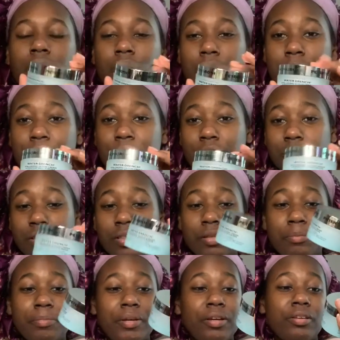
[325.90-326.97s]
I'm using the
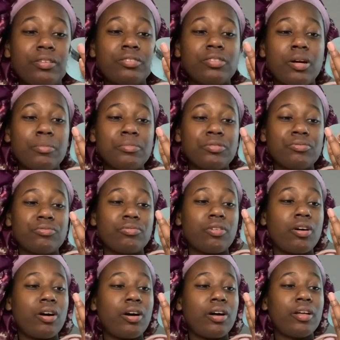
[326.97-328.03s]
Peter Thomas
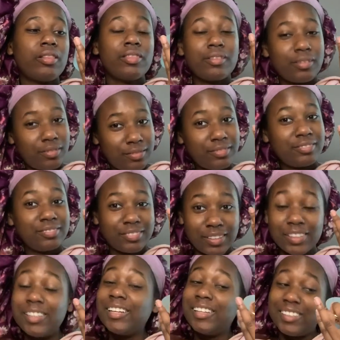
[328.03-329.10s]
Roth,
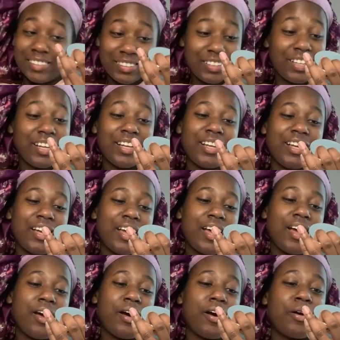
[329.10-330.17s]
again,
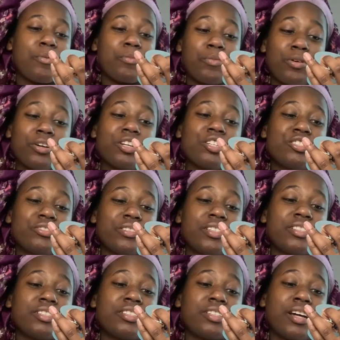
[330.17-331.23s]
Water
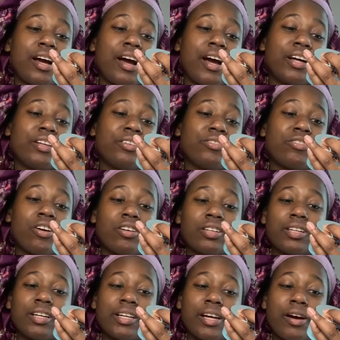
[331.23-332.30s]
Drenched
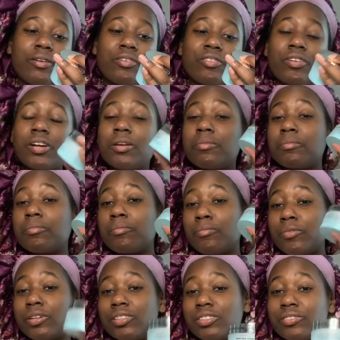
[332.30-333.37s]
Hyaluronic Cloud Cream
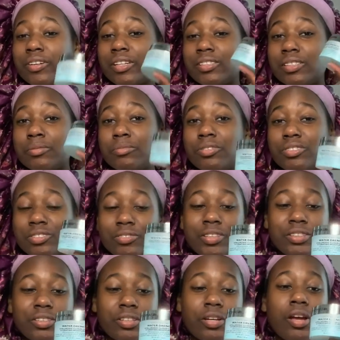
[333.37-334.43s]
Moisturizing
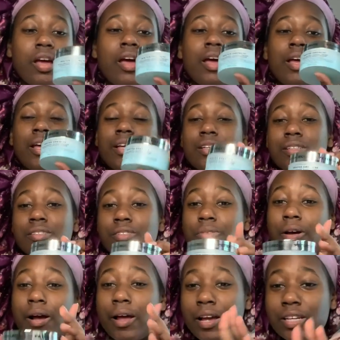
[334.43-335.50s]
Moisturizer. So
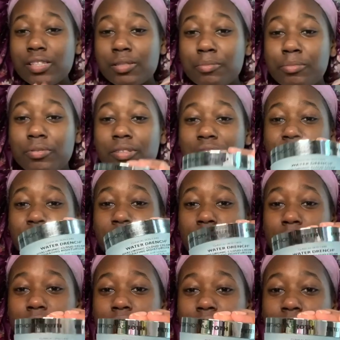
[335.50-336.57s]
I actually bought the
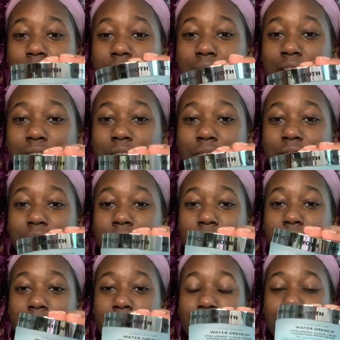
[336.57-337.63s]
travel size
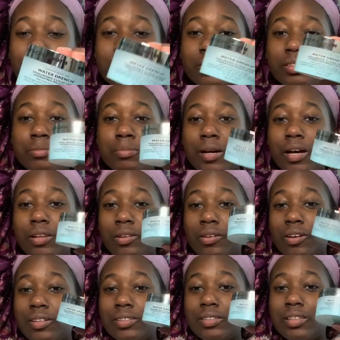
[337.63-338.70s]
at first, but I
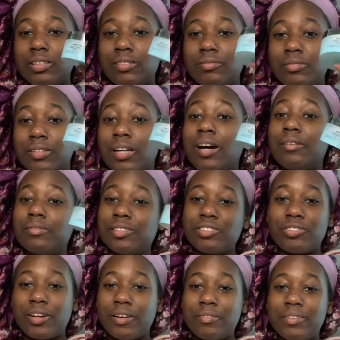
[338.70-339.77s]
lost it when I was
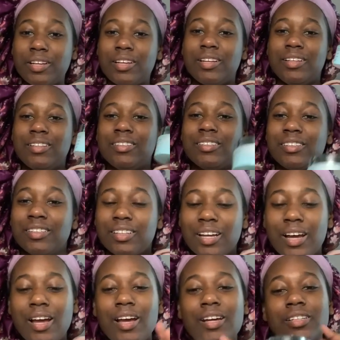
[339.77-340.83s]
traveling.
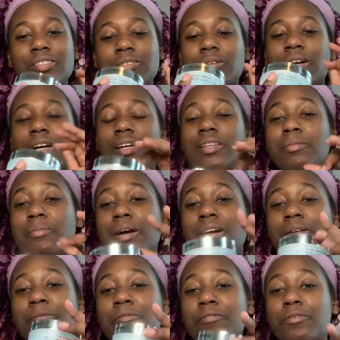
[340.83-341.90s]
so I had to buy
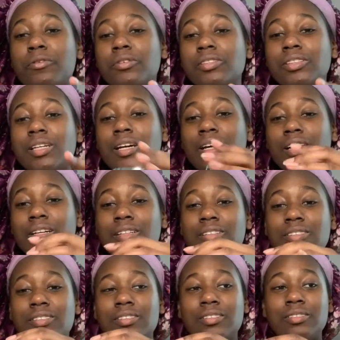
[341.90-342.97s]
the full
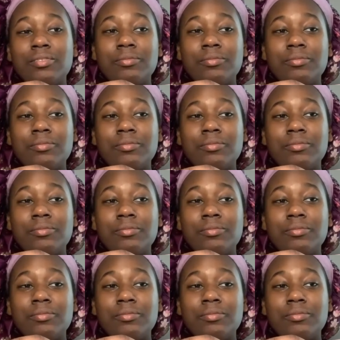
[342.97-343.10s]
size